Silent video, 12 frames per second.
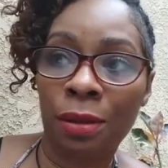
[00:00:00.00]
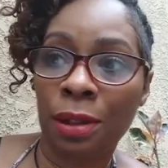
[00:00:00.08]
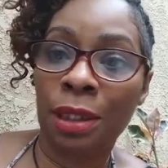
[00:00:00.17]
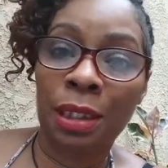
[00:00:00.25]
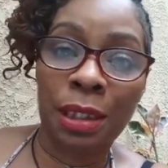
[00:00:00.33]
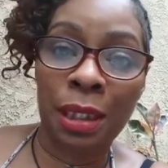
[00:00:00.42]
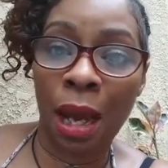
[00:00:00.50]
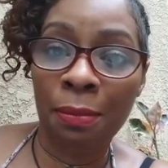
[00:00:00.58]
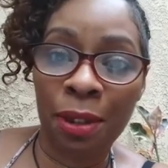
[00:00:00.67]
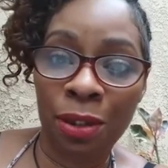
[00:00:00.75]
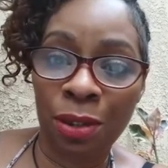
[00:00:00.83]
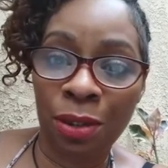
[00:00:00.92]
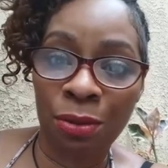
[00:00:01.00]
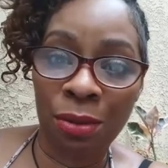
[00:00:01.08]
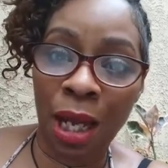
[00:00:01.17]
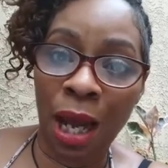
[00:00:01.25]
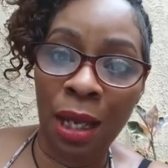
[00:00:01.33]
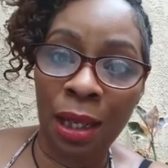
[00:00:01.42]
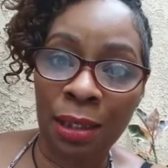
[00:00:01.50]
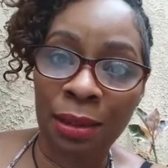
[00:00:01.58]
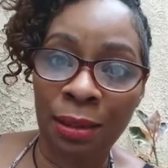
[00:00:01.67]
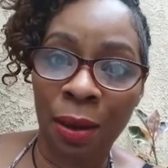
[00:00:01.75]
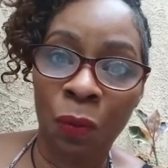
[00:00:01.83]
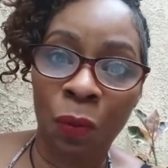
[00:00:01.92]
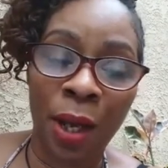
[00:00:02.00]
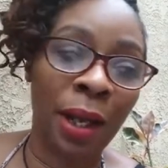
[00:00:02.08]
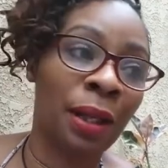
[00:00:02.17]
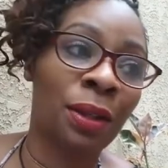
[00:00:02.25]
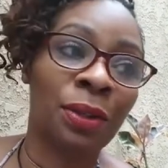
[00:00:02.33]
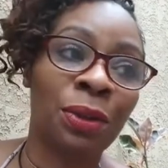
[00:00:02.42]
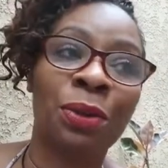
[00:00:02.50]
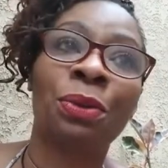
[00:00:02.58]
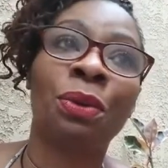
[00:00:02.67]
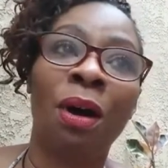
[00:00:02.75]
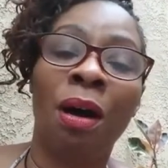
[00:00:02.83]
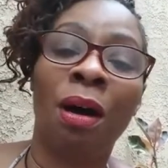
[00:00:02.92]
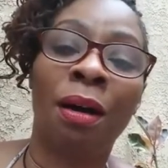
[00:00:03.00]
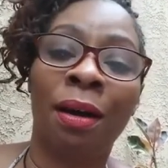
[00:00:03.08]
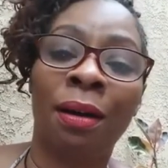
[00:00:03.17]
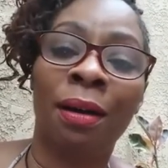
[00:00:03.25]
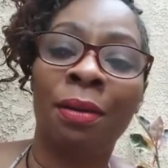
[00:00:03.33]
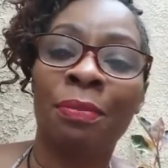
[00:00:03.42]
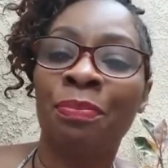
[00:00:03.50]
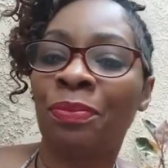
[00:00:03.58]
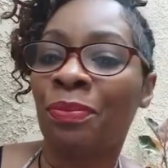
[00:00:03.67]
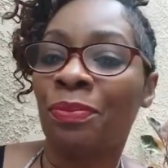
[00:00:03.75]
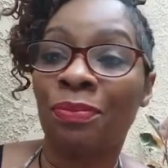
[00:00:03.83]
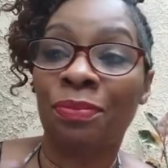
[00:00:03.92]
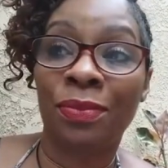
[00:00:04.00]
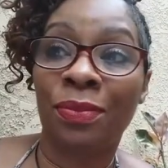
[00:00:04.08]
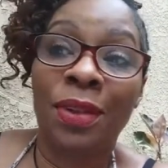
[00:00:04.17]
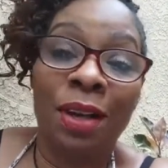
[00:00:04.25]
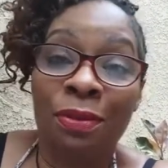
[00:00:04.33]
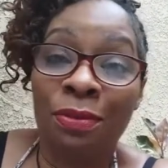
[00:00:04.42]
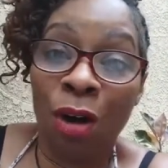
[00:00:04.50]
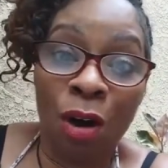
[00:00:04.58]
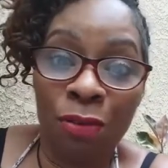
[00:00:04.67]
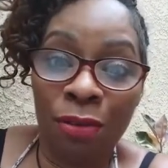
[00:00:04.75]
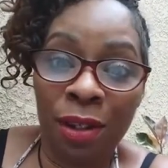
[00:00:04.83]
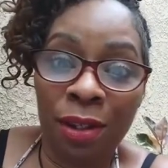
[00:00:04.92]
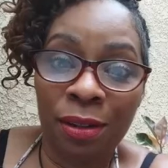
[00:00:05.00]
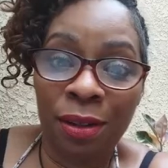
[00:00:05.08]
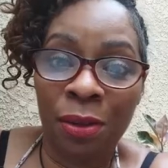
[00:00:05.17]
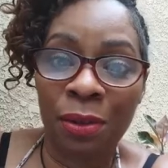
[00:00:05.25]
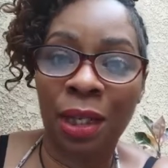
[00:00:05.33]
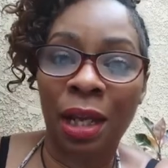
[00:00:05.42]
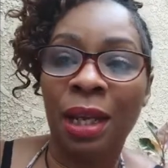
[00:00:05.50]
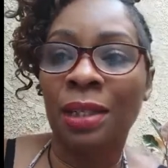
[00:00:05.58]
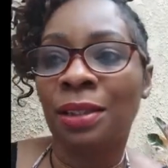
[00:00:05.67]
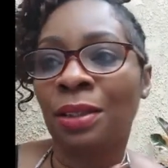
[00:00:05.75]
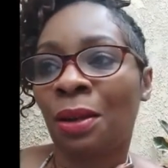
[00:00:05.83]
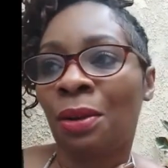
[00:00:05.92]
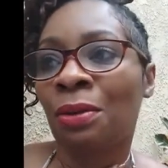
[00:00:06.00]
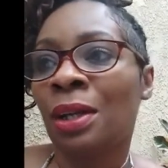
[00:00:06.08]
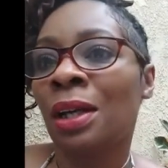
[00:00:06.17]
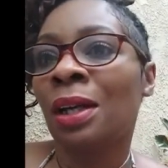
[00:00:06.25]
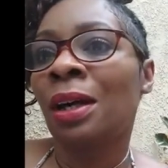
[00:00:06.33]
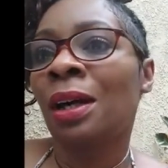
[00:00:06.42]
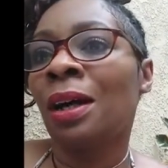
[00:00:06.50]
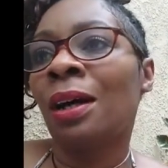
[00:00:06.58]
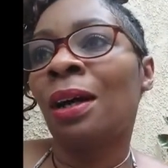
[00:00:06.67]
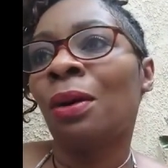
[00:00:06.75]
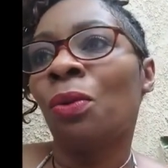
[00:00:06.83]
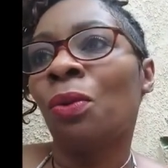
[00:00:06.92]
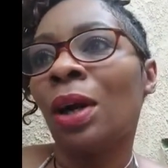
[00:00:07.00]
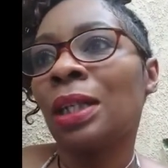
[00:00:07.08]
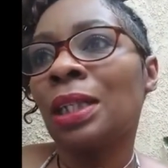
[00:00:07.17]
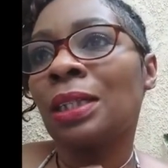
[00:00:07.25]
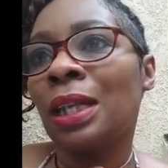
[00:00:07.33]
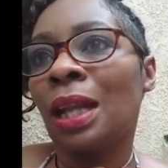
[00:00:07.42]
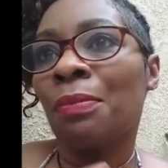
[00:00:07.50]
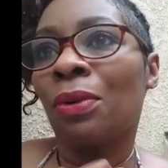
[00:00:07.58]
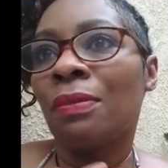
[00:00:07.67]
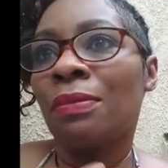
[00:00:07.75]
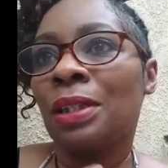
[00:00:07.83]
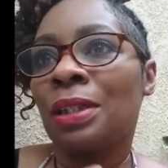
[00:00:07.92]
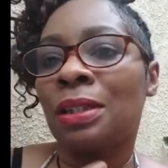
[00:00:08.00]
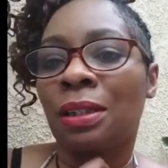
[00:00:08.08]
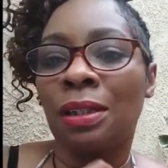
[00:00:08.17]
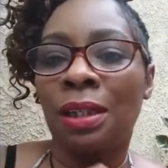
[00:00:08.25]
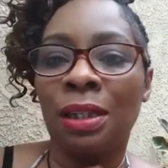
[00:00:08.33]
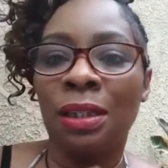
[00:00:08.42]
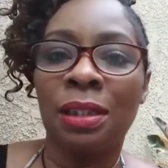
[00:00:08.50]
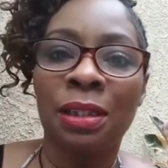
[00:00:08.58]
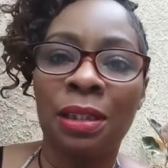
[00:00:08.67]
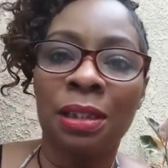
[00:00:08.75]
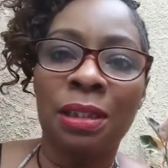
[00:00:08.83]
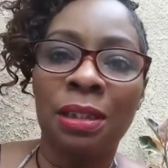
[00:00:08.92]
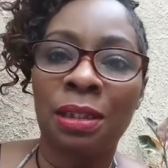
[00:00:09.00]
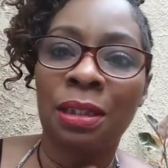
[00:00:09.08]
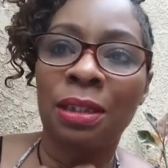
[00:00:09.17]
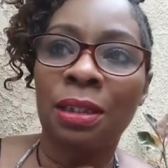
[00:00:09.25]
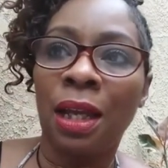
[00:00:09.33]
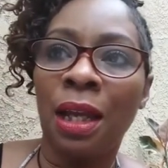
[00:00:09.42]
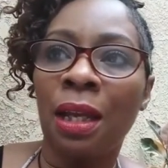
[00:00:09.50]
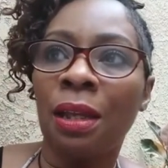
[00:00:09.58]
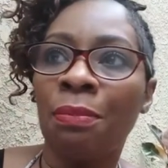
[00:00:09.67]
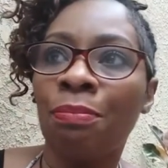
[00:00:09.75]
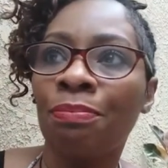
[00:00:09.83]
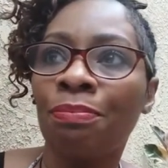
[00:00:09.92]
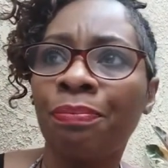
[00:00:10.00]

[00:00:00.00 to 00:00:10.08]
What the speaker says: to the time that you die in some way, you are evolving. Okay, so one example of this is, say,